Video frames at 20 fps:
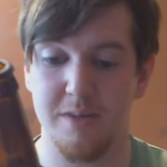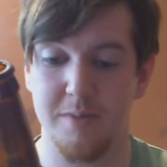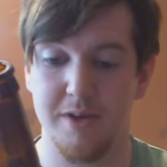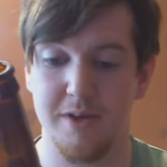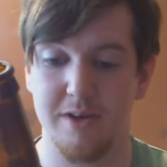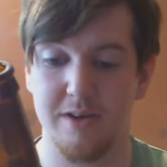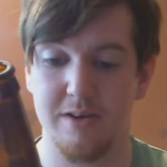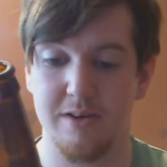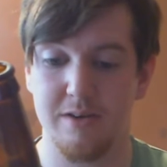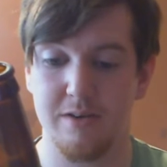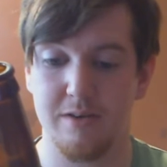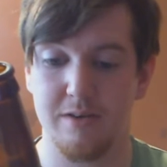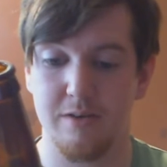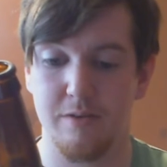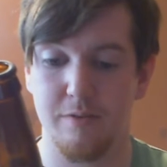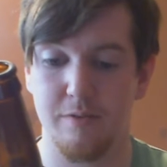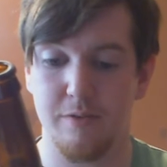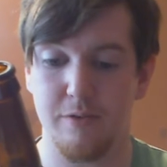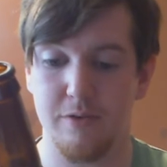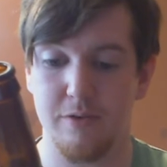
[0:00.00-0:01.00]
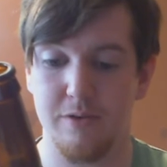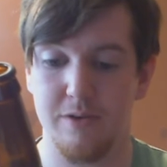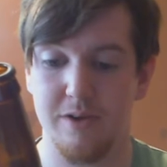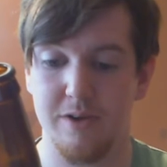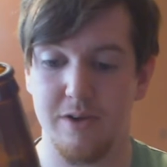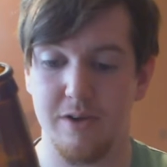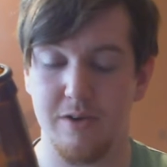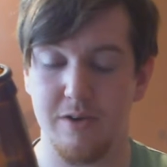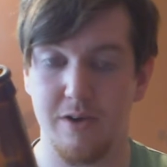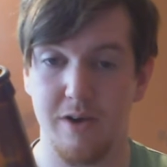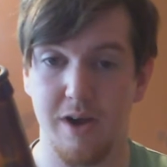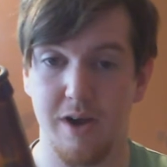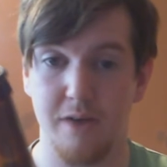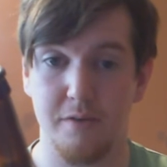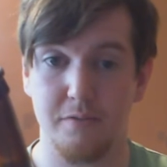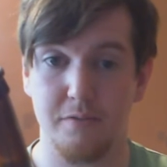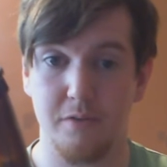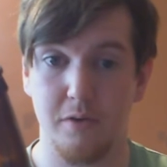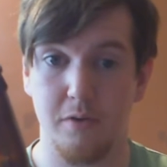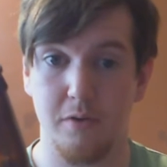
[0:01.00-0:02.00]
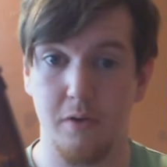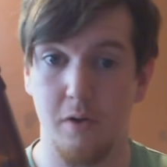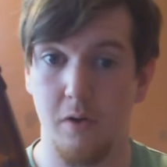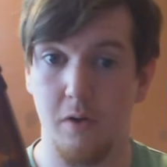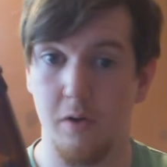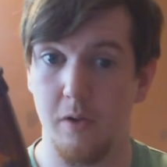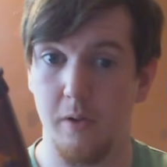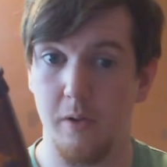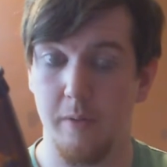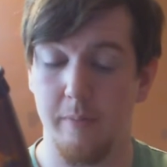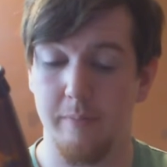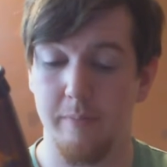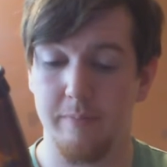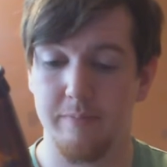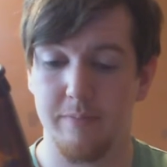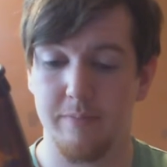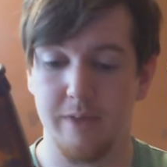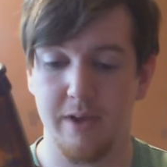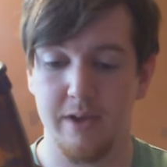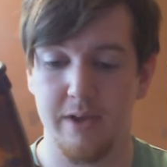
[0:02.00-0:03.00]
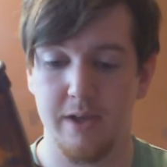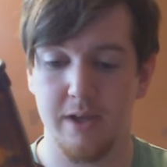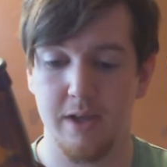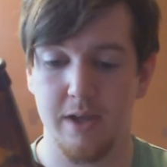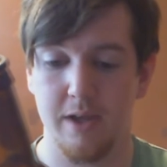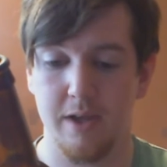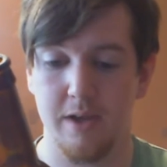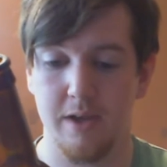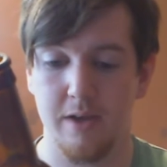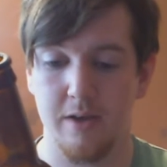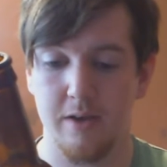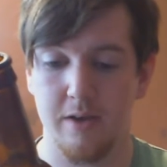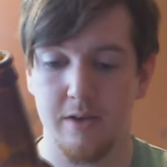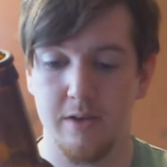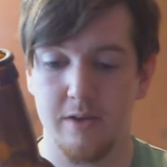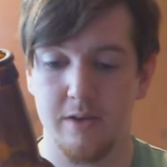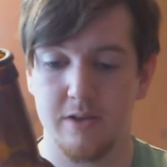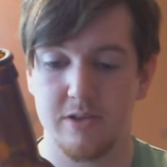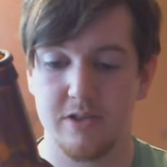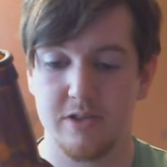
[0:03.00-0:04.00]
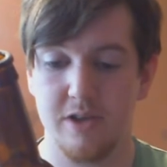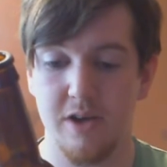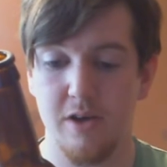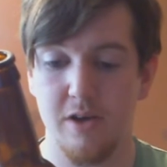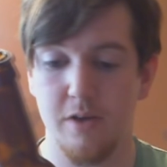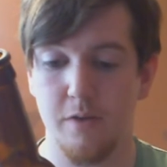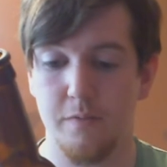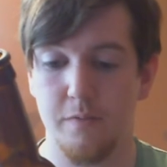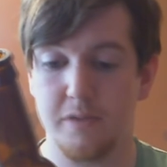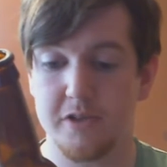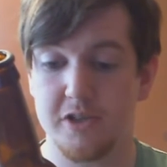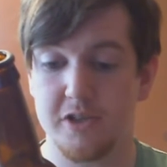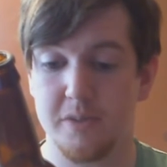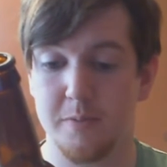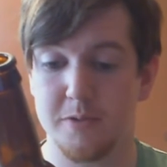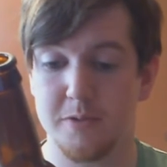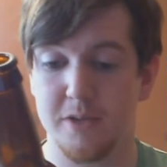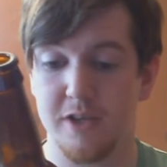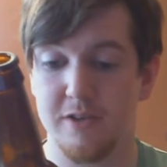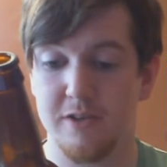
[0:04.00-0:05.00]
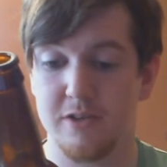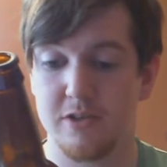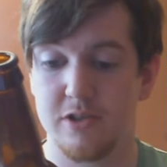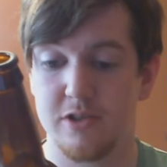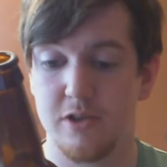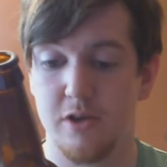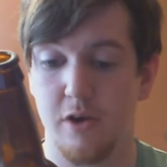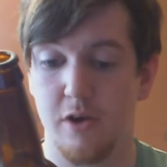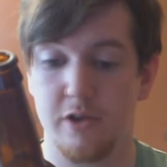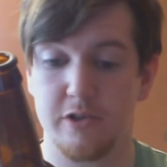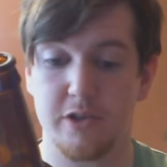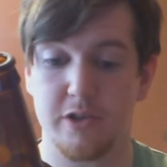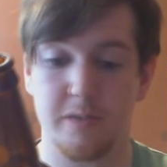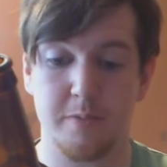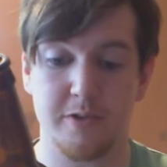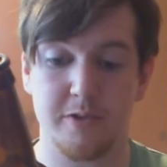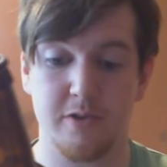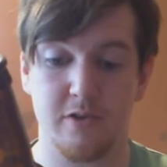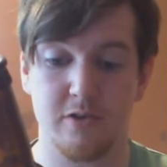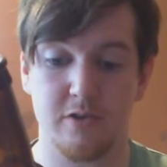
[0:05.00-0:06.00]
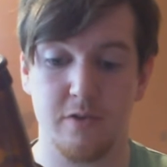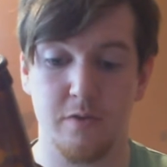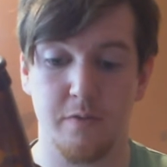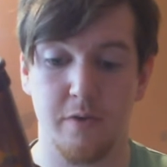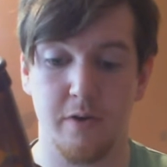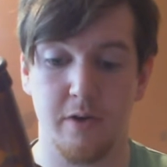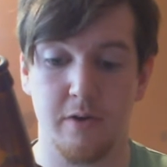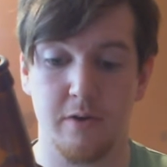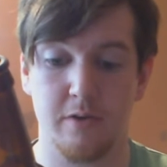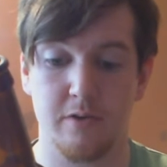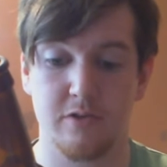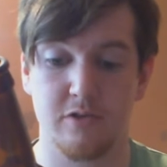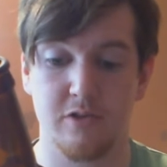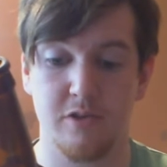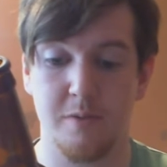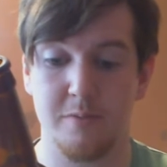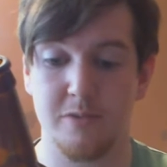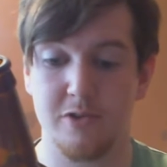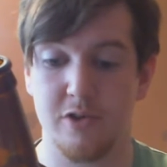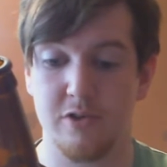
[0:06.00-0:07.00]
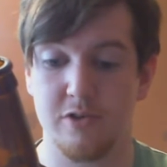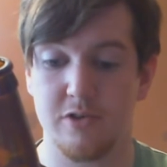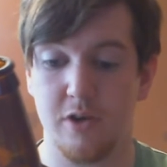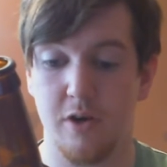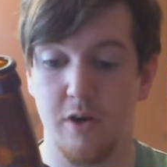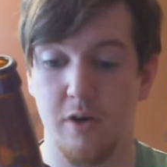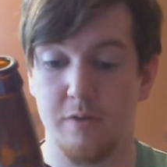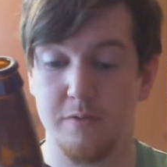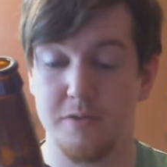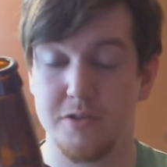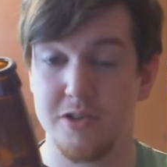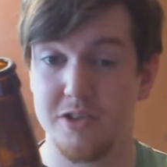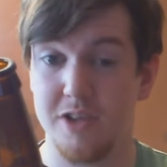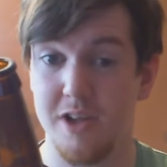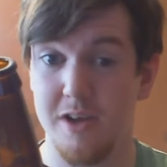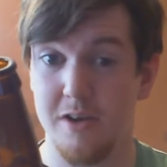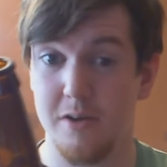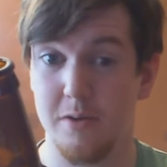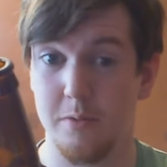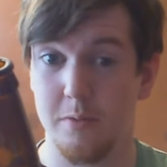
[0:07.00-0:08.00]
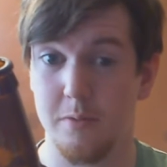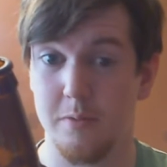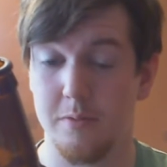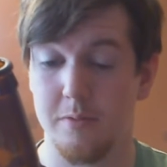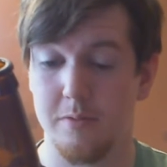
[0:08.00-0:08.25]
meaning for you here after all. Style over substance, or substance over scriptures of style.